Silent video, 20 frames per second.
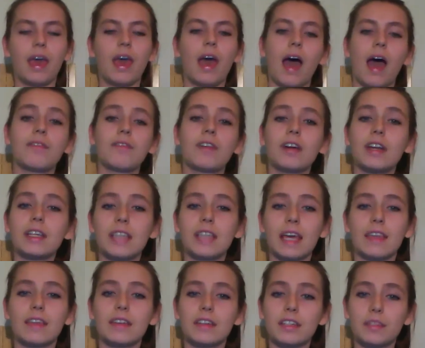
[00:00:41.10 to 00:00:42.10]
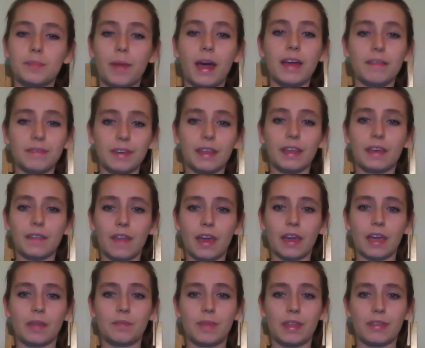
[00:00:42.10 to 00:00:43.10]
I've got to say that despite feeling
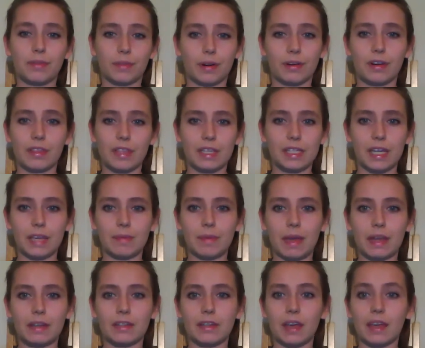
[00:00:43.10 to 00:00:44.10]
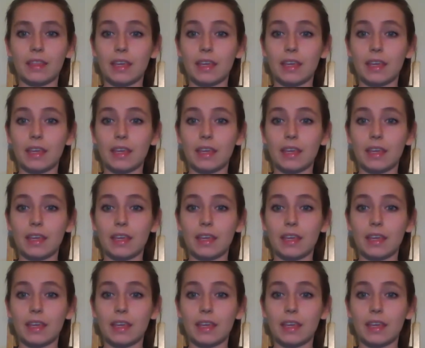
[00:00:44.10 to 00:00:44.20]
like I'd been thrown in the deep end,